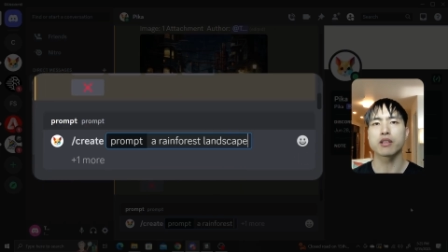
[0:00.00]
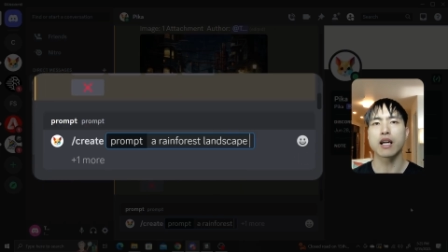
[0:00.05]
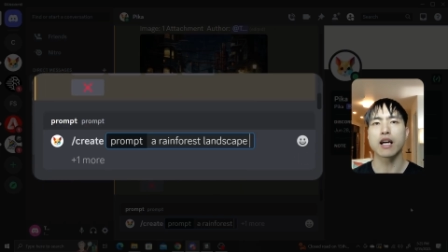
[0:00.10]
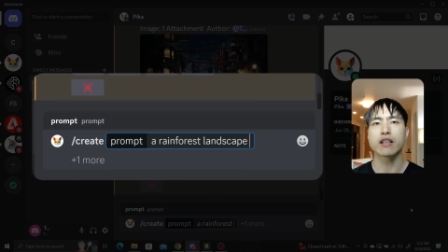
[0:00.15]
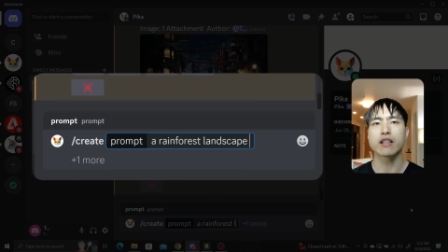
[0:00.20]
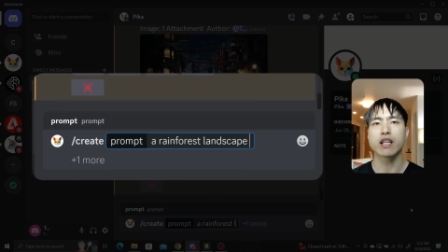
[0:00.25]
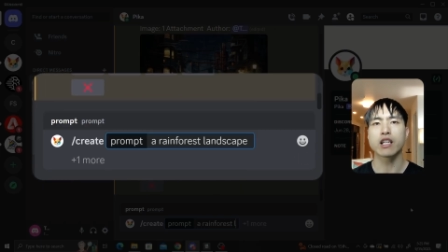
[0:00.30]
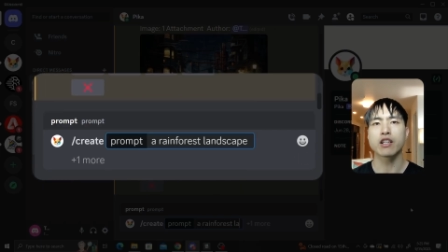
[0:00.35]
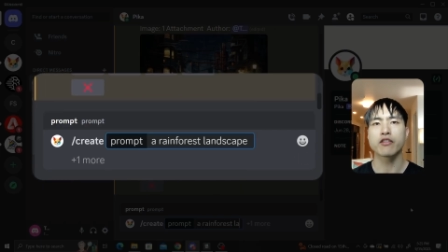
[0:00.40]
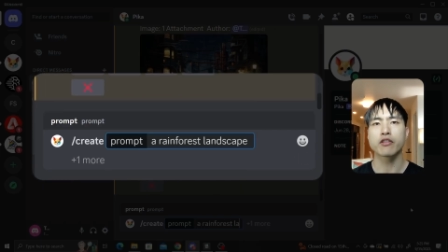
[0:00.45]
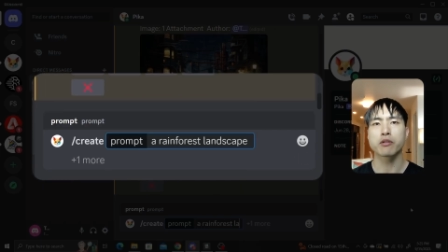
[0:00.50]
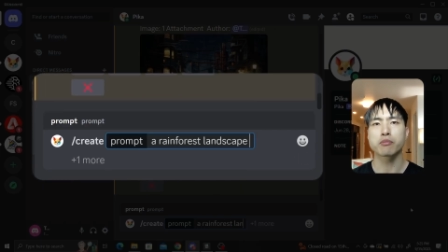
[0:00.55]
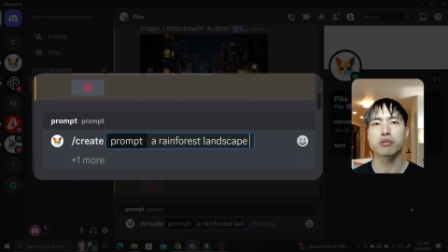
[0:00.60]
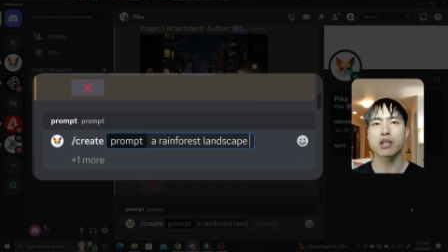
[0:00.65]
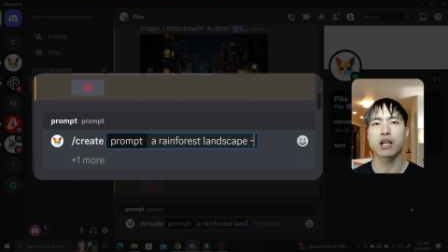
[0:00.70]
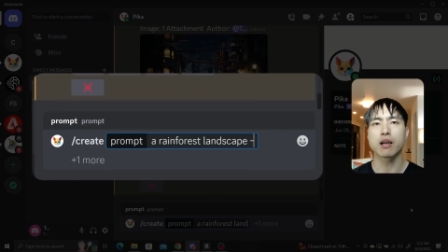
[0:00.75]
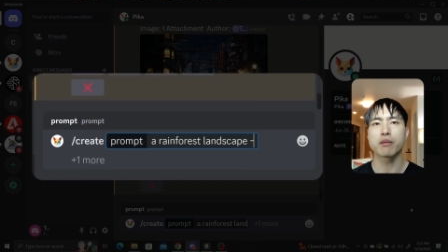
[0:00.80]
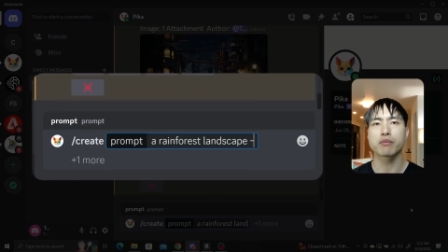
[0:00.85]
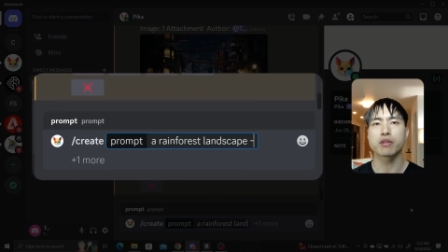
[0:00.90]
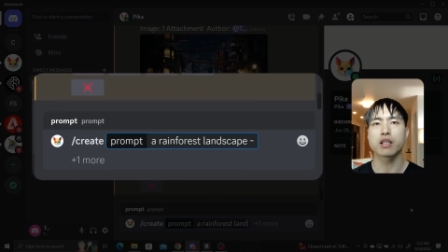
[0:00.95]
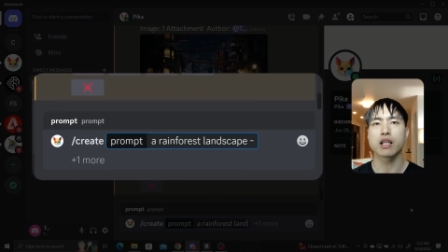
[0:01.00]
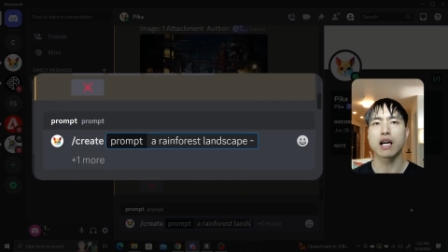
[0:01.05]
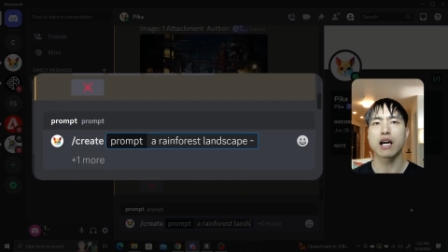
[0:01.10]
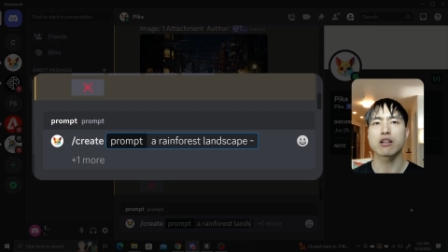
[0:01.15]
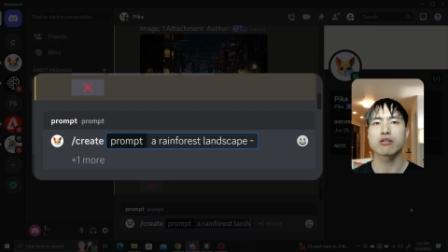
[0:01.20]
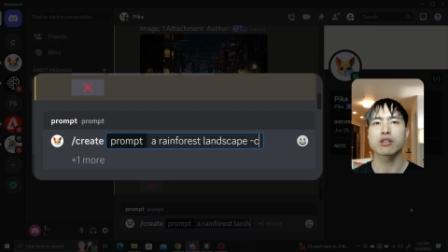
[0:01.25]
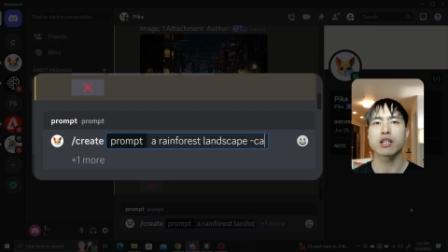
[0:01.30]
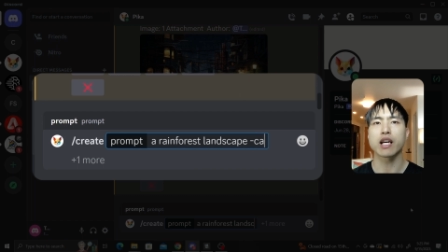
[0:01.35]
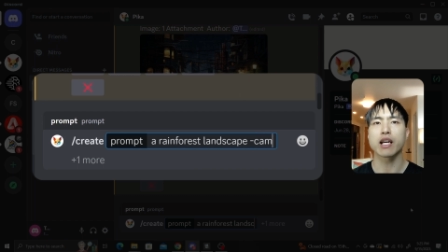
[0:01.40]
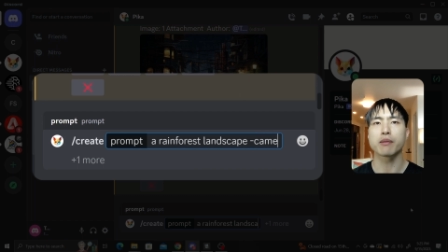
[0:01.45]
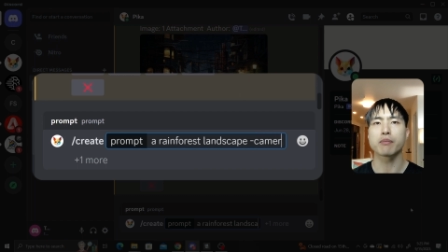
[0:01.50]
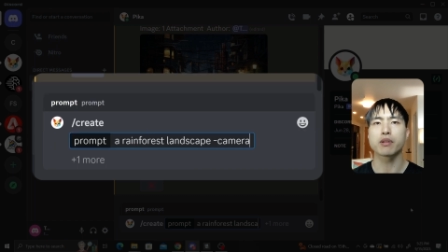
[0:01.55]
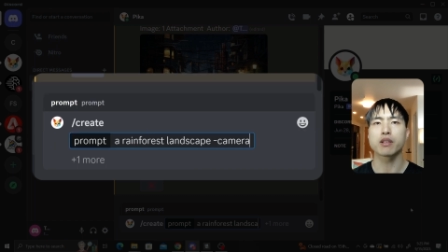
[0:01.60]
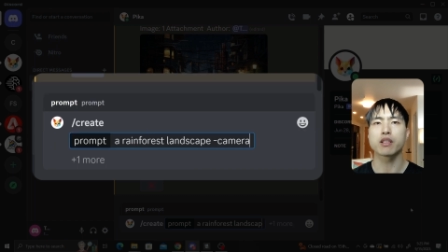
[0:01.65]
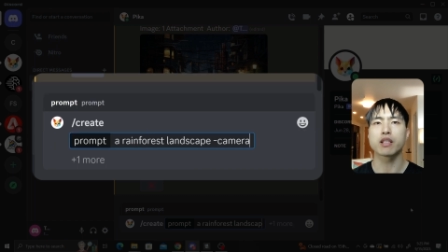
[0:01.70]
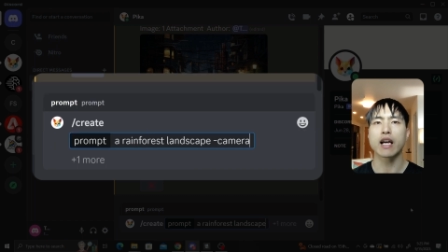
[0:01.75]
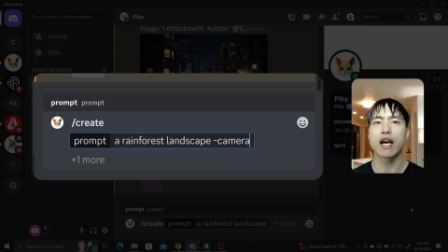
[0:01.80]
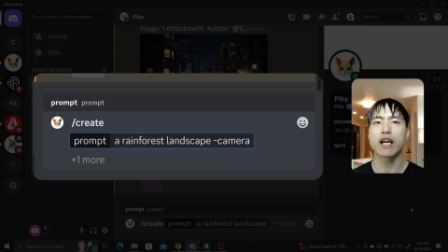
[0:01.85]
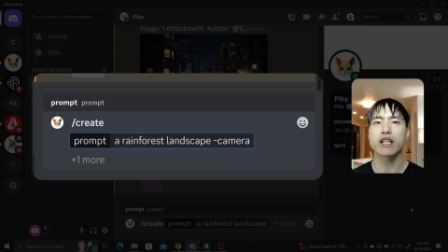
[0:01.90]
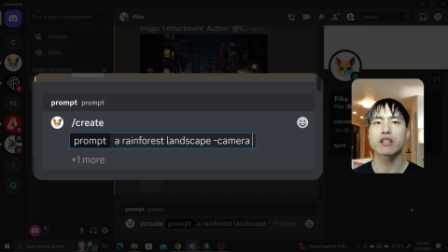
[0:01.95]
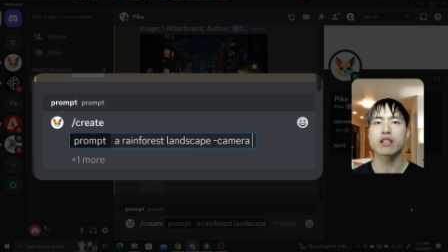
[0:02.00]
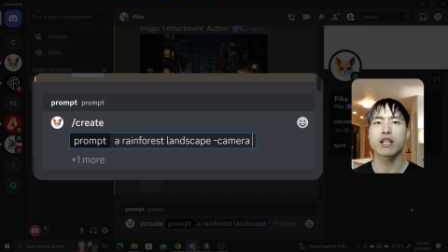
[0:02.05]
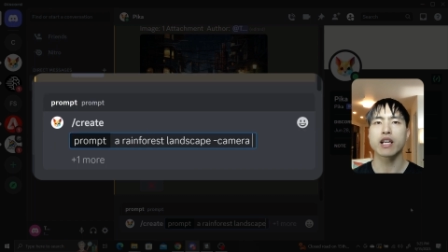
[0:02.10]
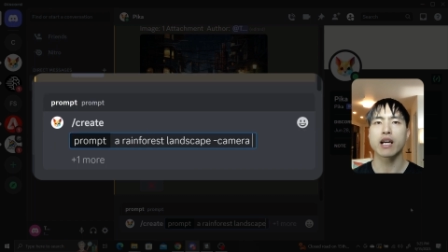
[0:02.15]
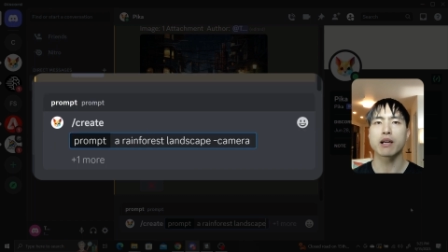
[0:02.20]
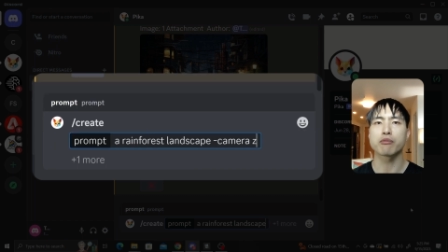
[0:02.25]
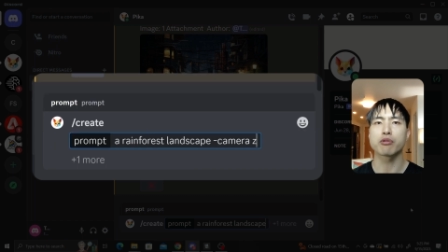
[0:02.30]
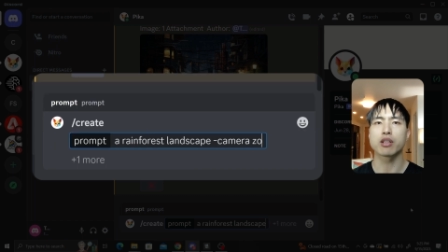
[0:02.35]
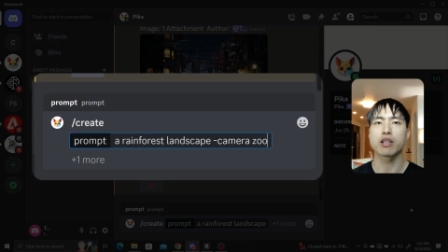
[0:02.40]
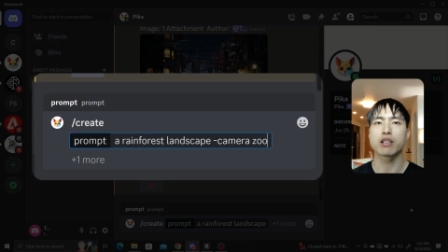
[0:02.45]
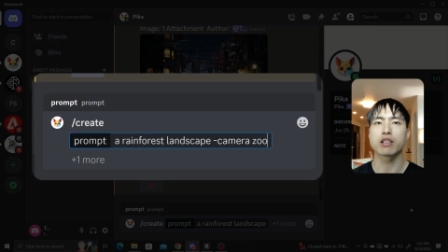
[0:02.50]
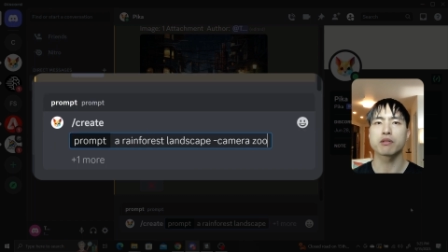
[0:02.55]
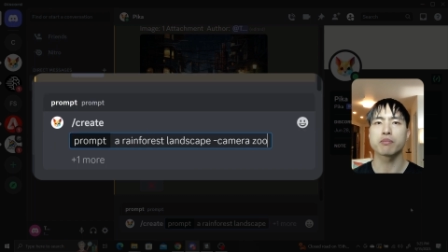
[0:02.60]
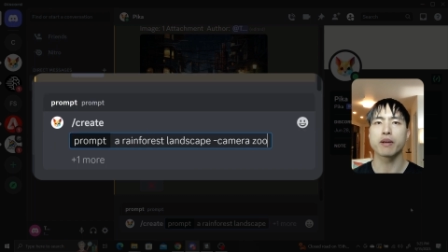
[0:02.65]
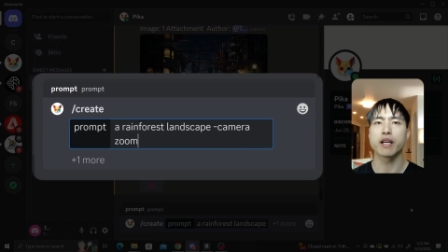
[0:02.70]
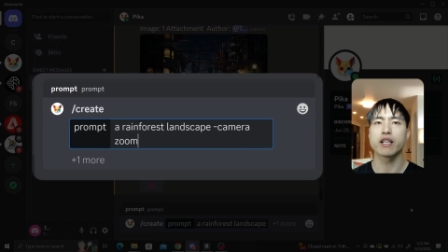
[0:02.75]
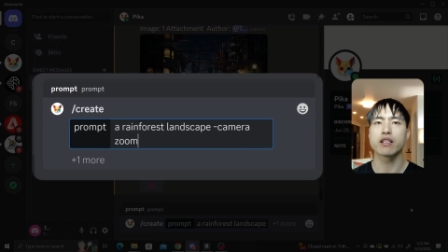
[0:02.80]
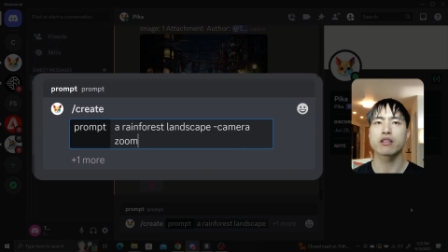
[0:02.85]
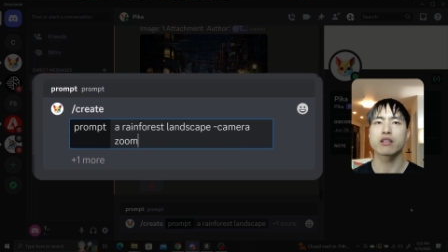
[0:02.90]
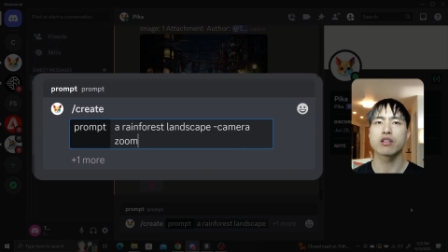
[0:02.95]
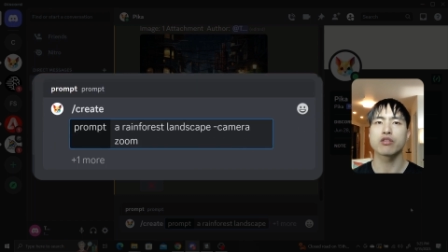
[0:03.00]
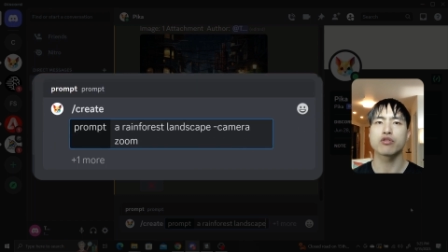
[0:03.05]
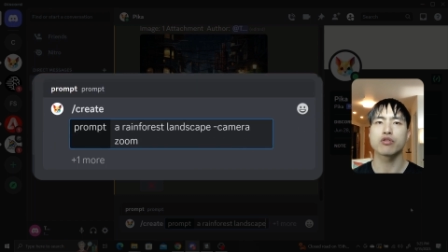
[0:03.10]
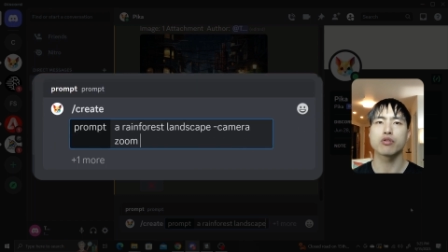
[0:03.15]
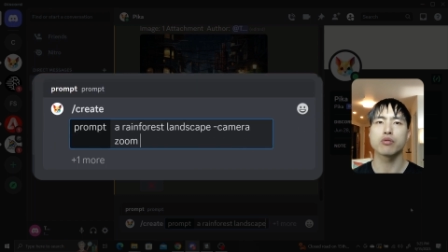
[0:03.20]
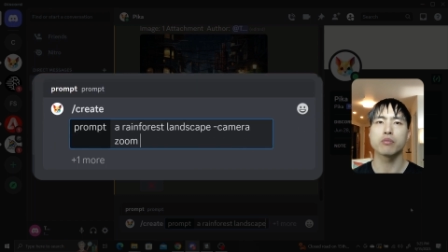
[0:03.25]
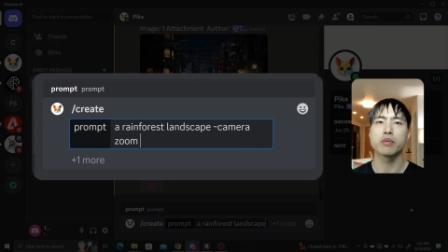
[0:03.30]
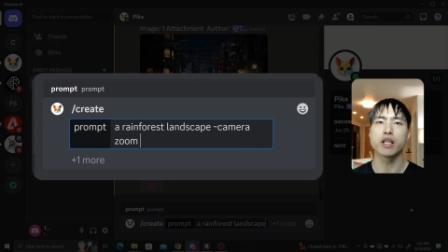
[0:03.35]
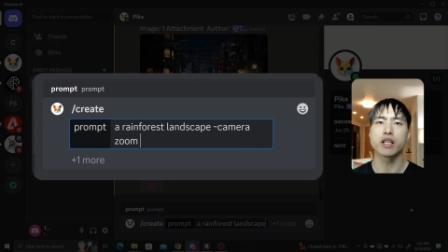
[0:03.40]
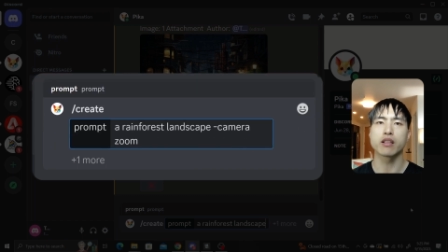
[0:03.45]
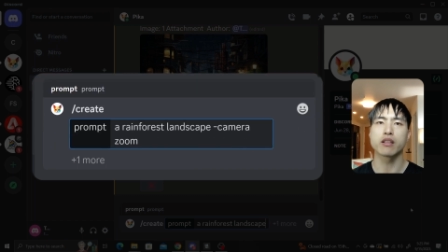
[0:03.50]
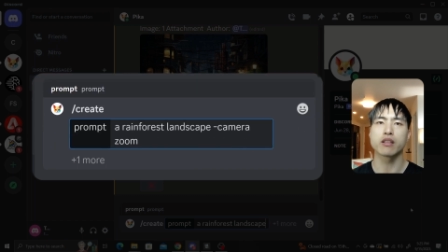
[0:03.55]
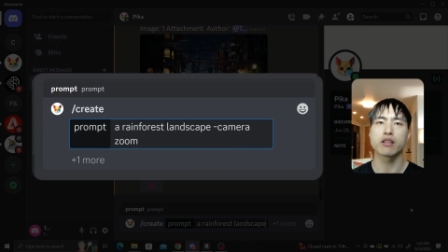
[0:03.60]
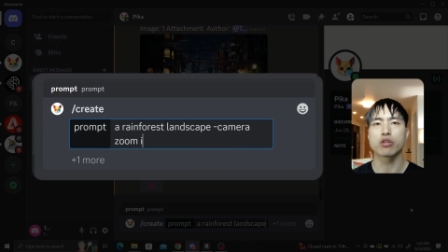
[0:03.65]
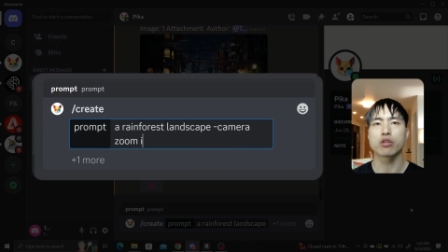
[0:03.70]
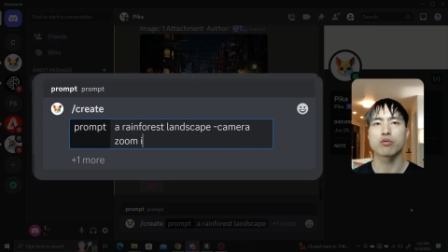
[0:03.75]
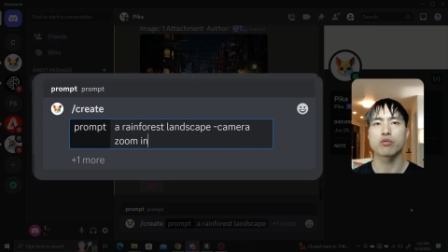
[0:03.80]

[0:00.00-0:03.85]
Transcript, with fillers: At the end of the prompt, I'll type dash camera space zoom in,